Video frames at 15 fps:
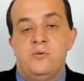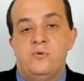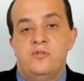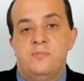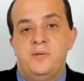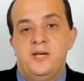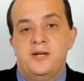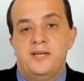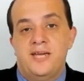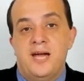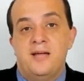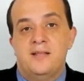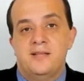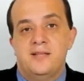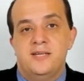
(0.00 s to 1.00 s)
with me on
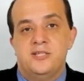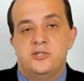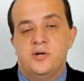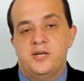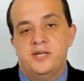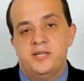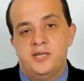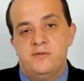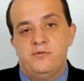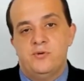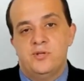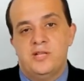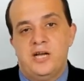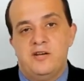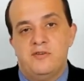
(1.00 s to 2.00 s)
Calendly so I can give you a live